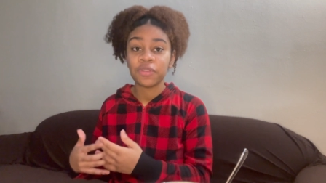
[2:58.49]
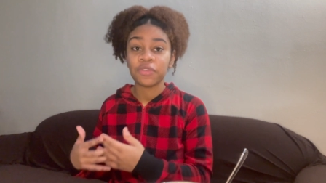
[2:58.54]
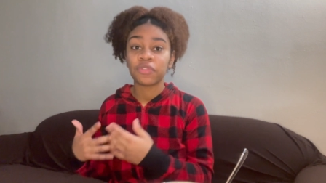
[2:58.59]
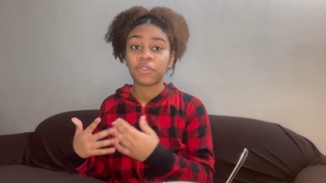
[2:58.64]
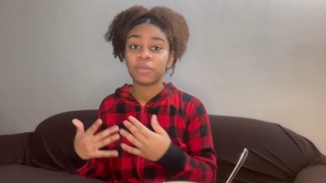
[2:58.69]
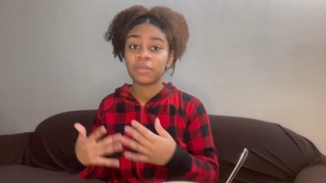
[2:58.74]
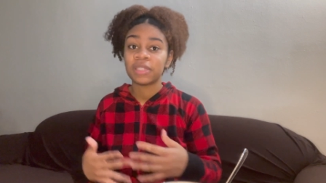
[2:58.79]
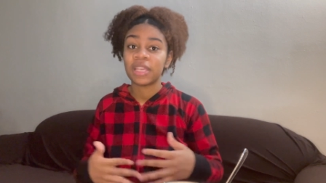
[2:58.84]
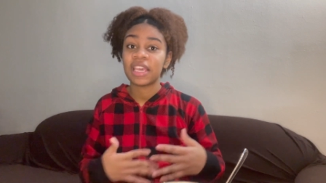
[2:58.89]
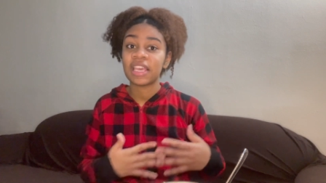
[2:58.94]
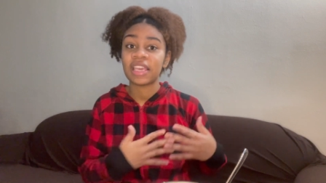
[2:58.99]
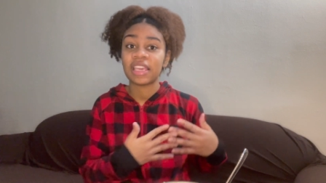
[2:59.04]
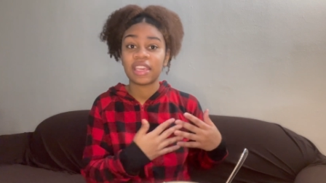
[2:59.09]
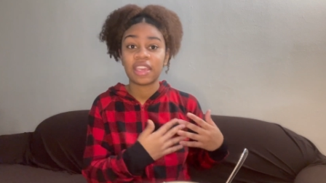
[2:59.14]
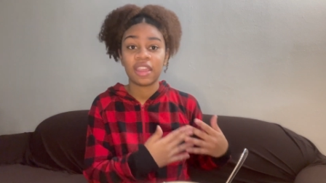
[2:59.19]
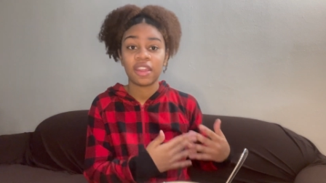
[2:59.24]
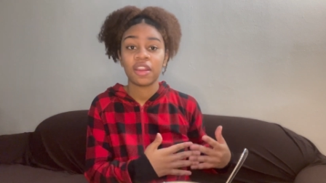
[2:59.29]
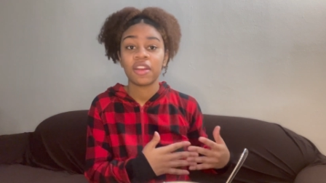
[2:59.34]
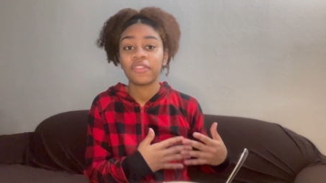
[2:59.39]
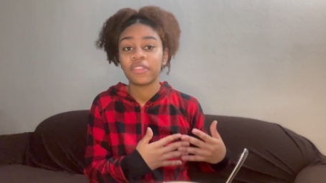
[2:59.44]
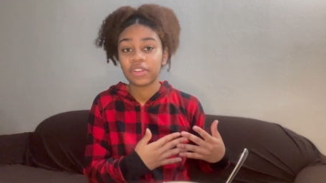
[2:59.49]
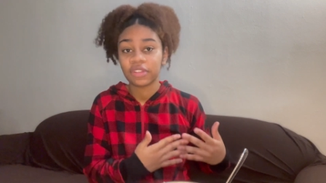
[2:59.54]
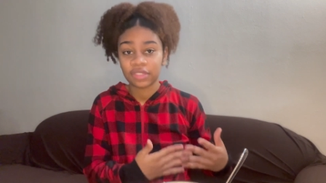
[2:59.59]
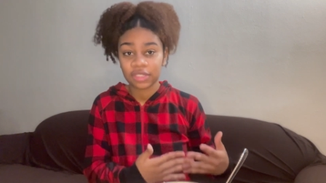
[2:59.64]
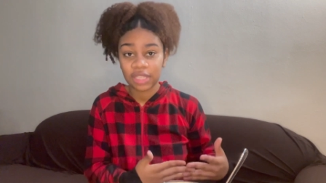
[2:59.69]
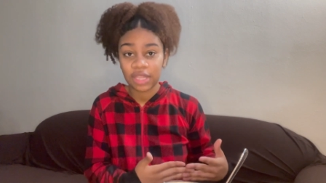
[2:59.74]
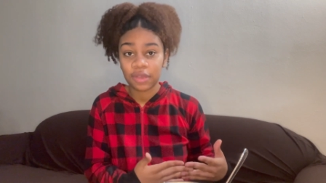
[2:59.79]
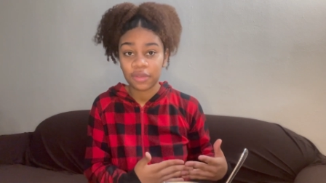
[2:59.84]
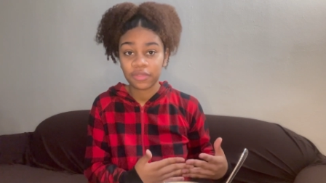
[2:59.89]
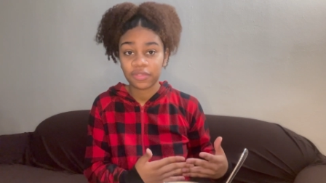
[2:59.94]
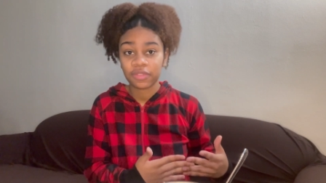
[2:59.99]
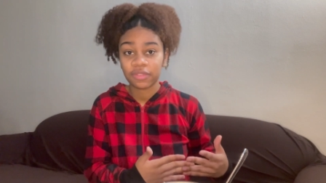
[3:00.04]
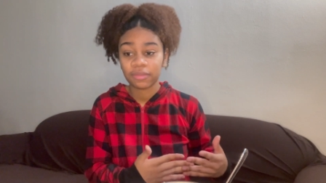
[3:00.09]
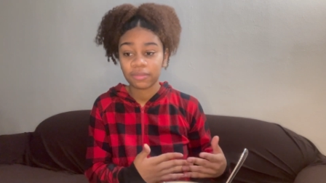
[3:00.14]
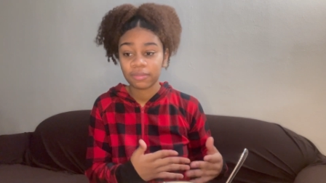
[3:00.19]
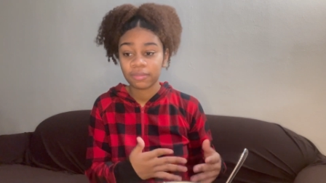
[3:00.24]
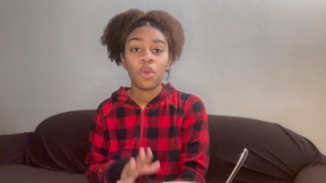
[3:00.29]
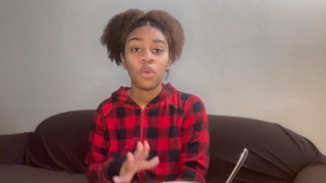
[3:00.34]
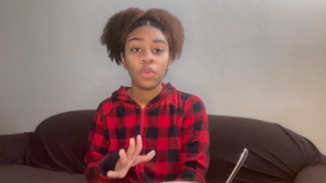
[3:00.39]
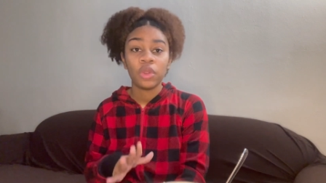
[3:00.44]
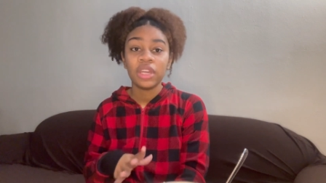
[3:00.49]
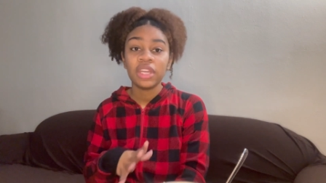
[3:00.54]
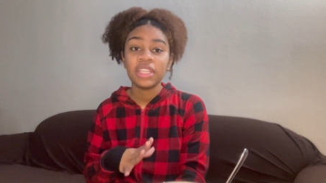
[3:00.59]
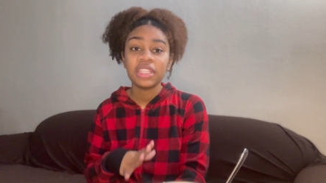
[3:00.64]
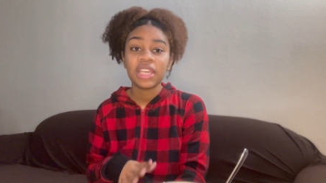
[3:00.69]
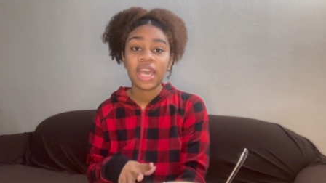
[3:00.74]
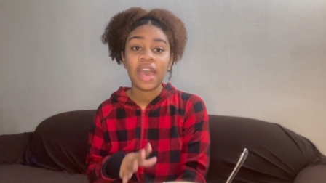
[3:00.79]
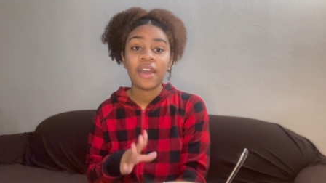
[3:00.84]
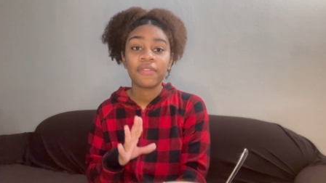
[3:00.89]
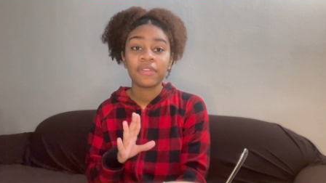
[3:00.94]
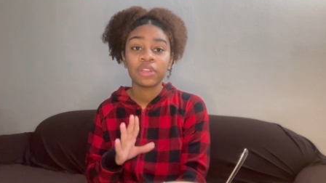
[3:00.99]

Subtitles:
from taking care of yourself. We need to have